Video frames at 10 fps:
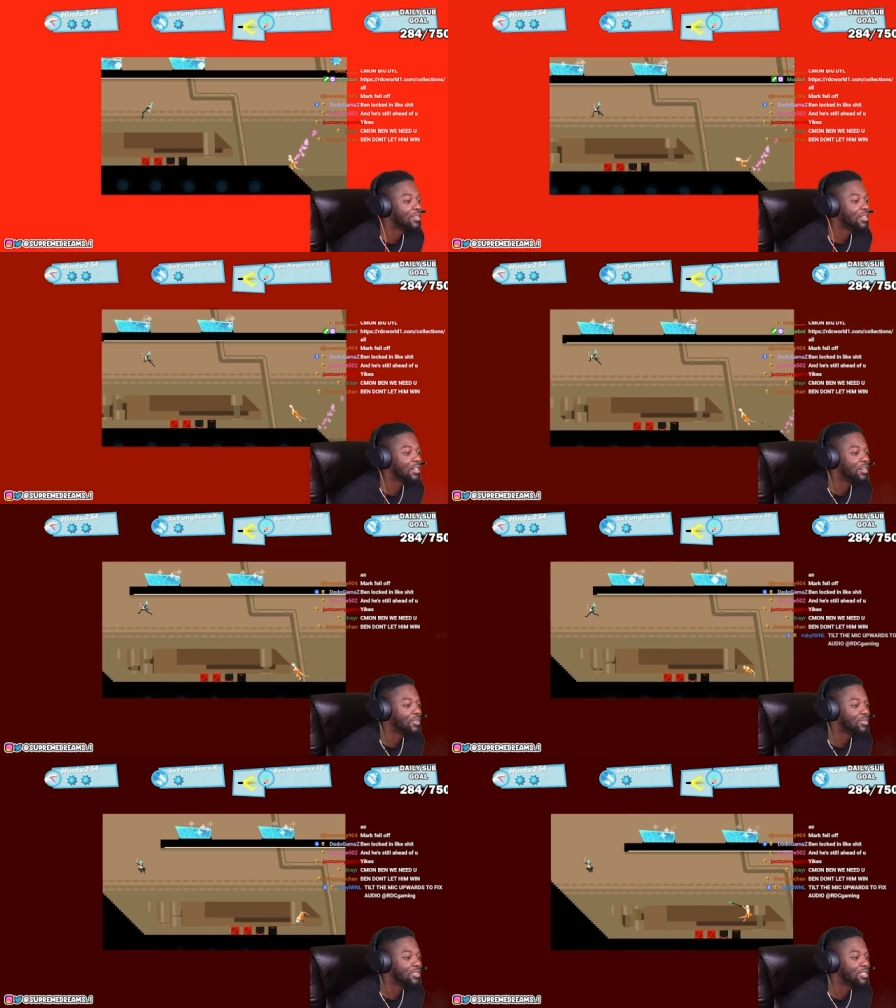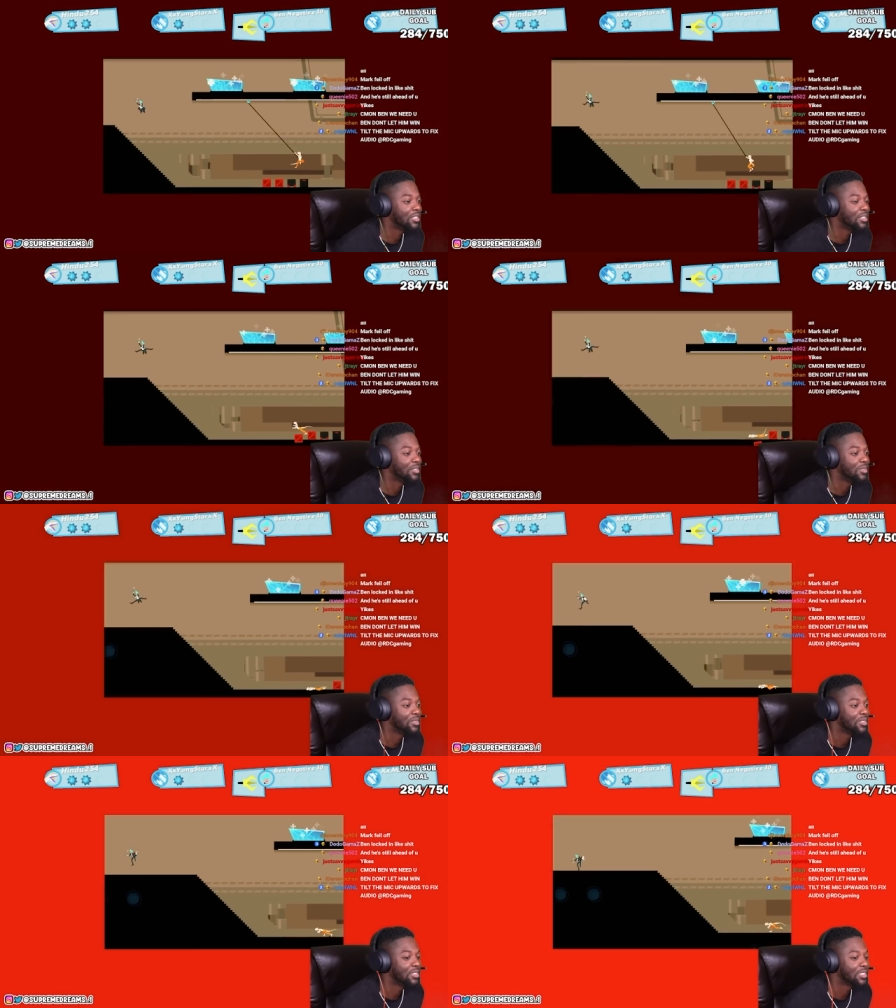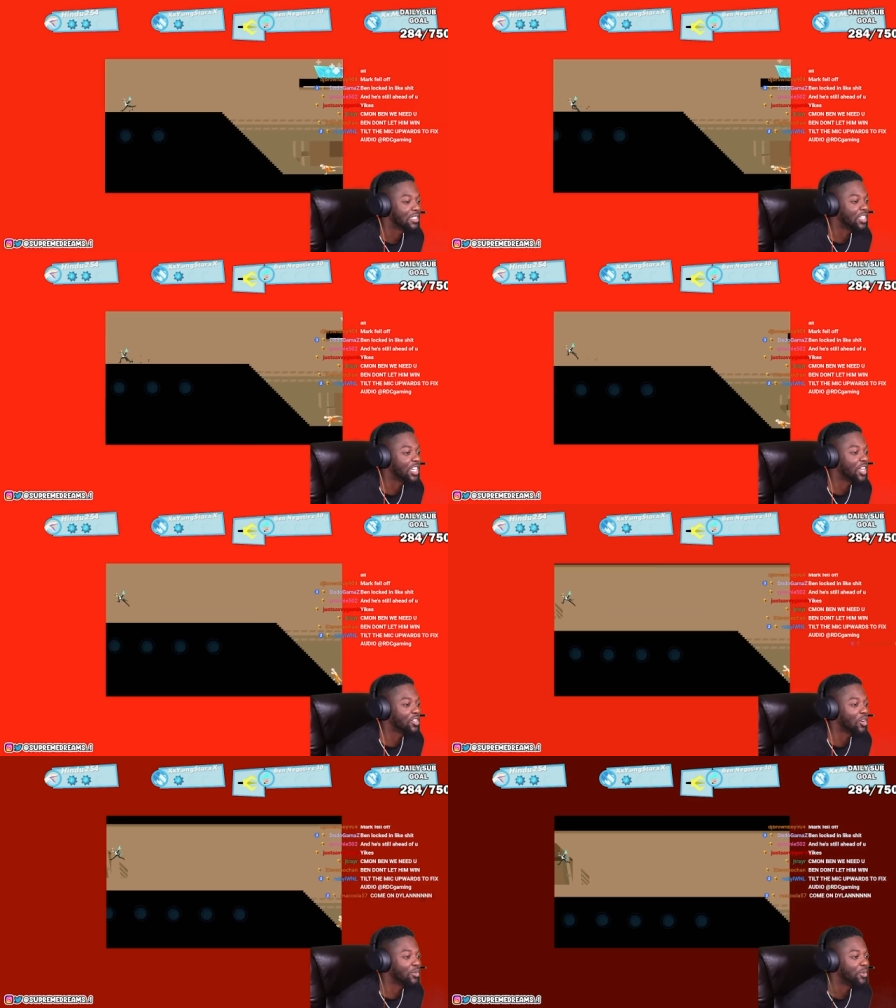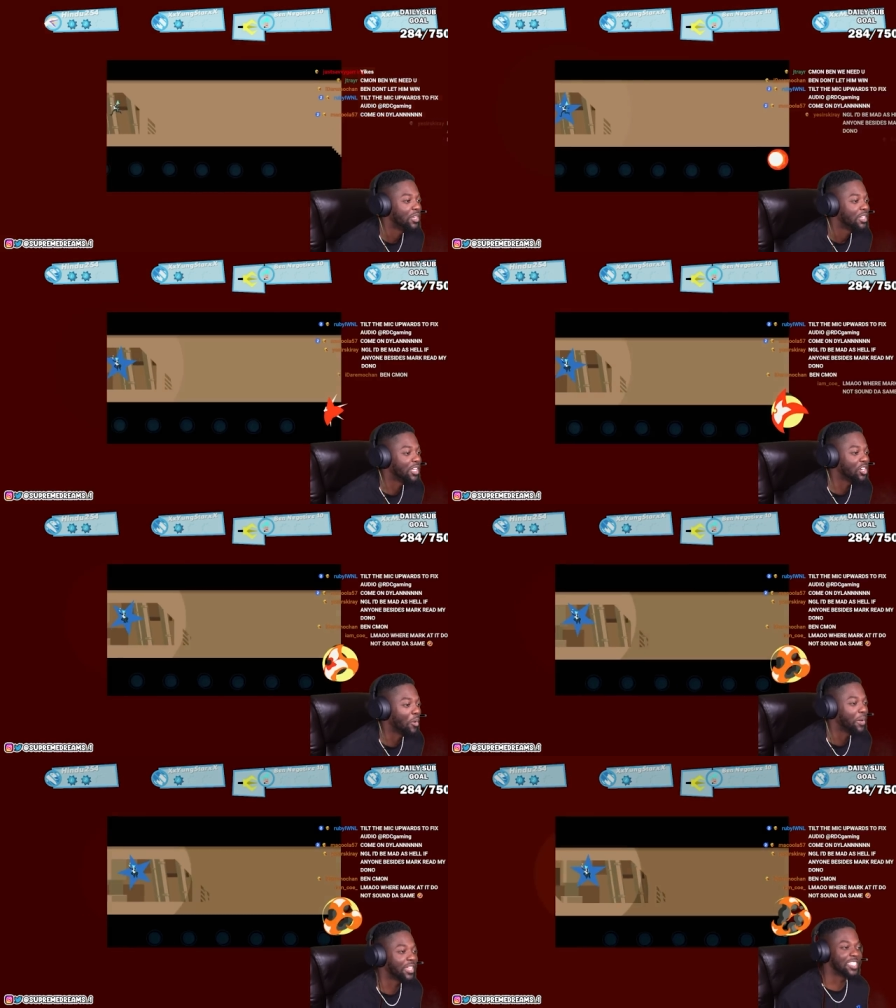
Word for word: I'm hit. Yeah, there you go. There you go, man.